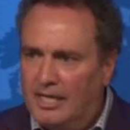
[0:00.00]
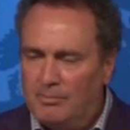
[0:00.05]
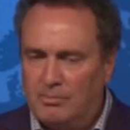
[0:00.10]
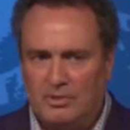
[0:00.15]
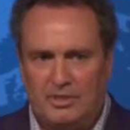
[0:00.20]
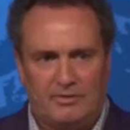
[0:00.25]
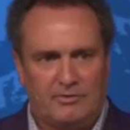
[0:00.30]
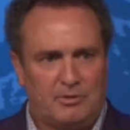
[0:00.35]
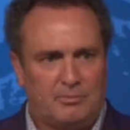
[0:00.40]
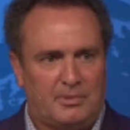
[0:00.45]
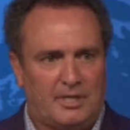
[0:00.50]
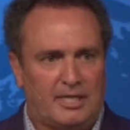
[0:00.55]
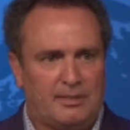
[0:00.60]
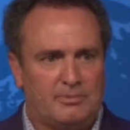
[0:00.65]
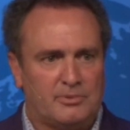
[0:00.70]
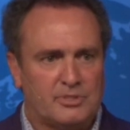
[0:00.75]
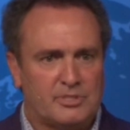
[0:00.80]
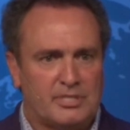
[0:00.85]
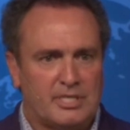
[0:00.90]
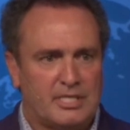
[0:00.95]
I believe the
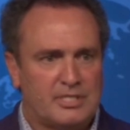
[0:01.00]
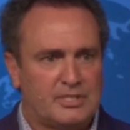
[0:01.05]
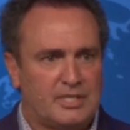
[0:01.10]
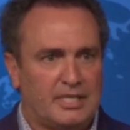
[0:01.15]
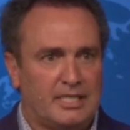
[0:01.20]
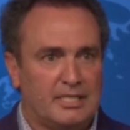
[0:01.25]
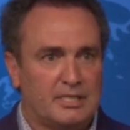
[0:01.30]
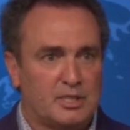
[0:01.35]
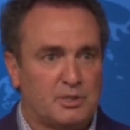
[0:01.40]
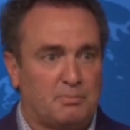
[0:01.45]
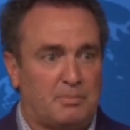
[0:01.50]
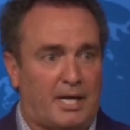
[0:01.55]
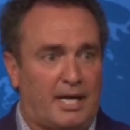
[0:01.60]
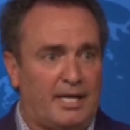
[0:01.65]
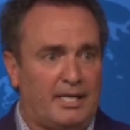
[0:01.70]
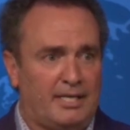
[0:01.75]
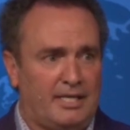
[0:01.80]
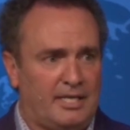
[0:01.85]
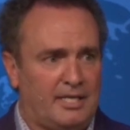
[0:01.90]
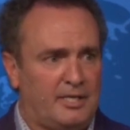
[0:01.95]
Bible says that it is
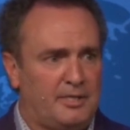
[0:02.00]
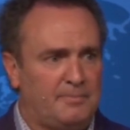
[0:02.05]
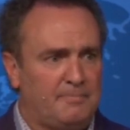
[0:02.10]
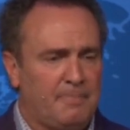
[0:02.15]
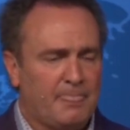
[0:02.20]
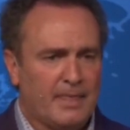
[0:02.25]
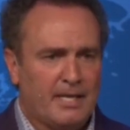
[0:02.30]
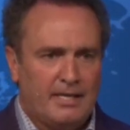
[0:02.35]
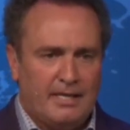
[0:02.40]
by Him